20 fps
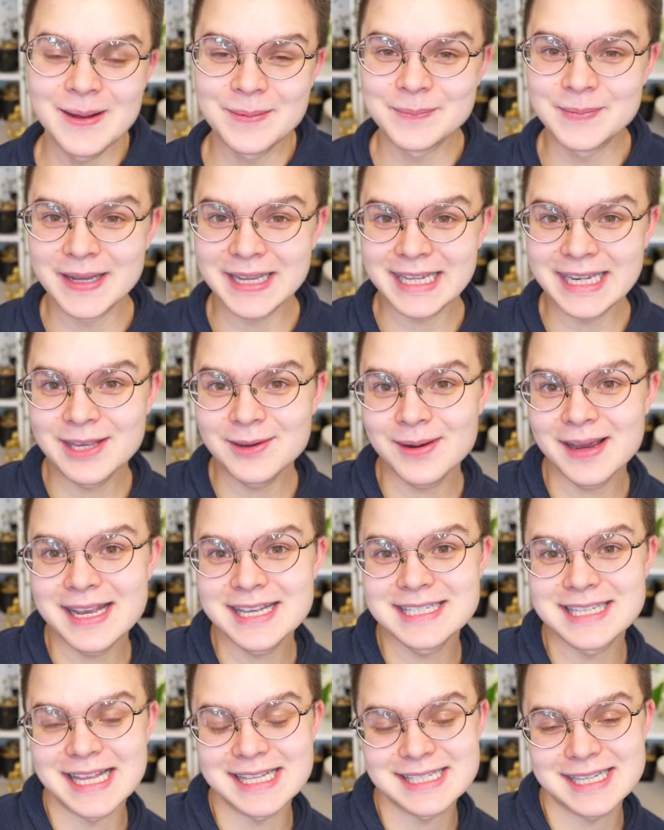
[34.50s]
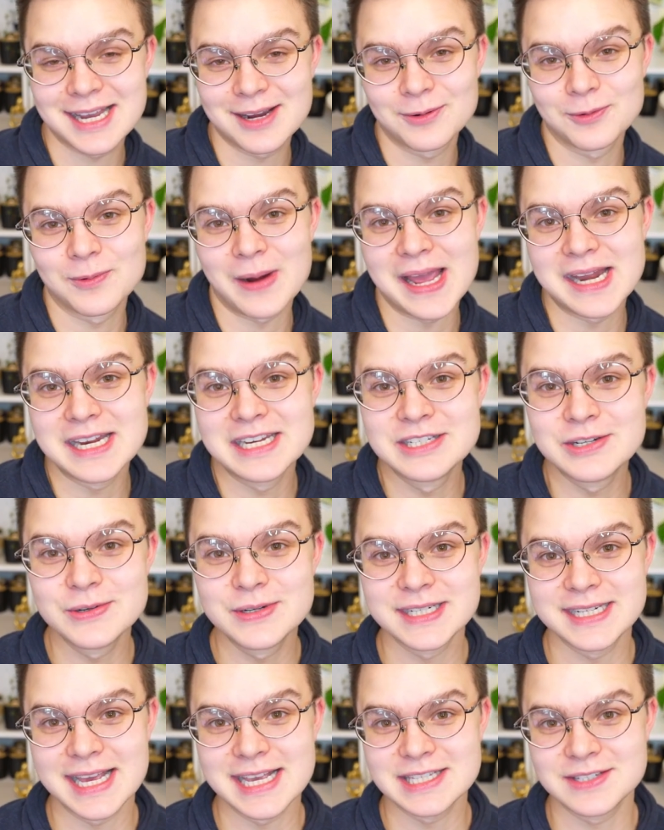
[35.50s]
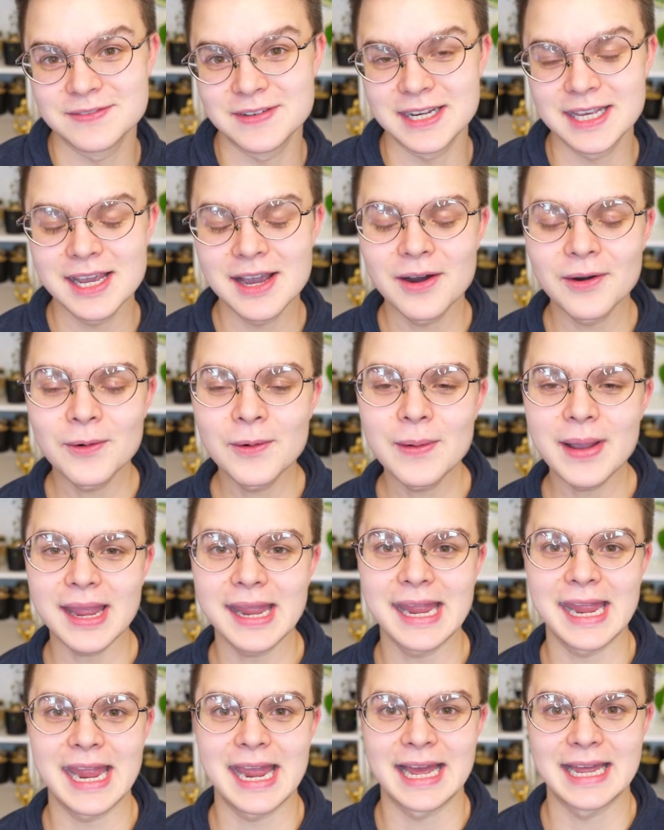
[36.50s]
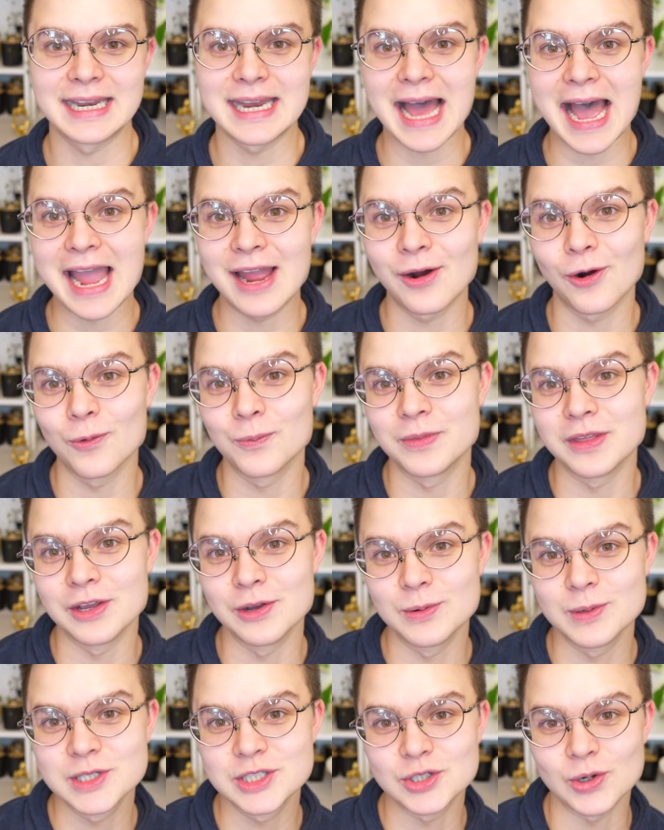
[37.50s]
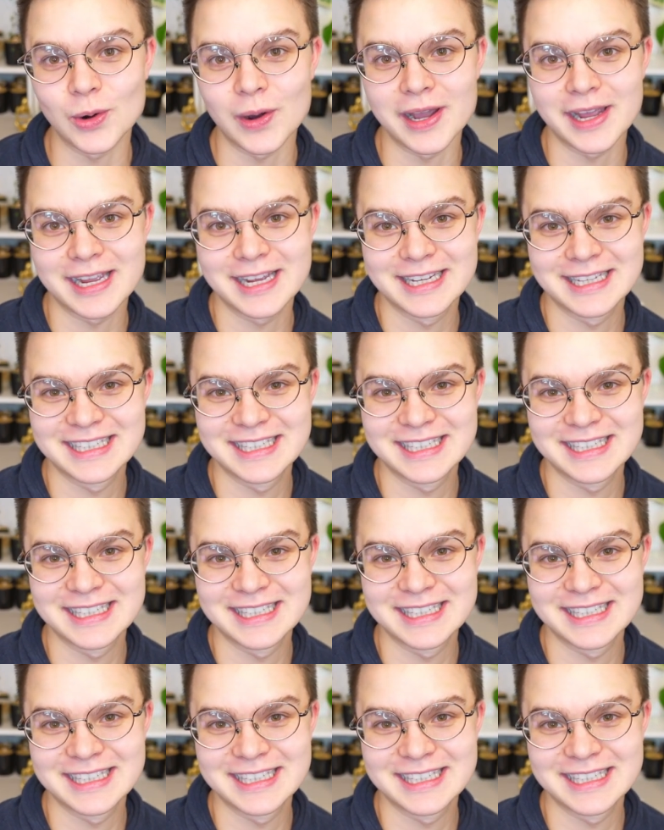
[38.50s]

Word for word: But anyways, let's get right into today's video and I hope that you enjoy.